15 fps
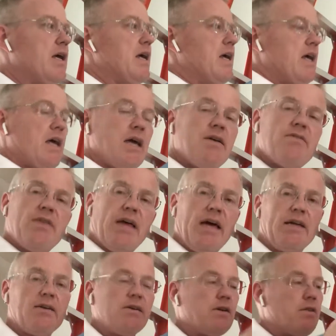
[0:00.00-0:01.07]
In
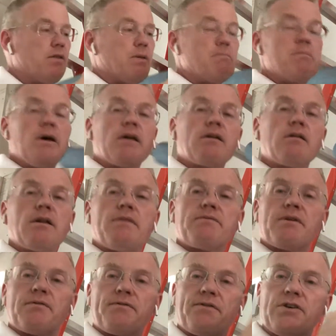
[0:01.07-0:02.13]
that, the middle of the
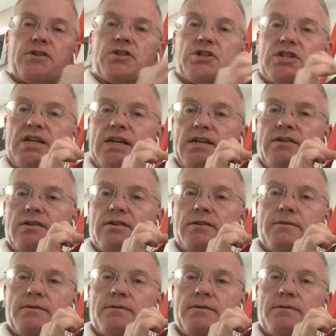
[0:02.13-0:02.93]
first sheet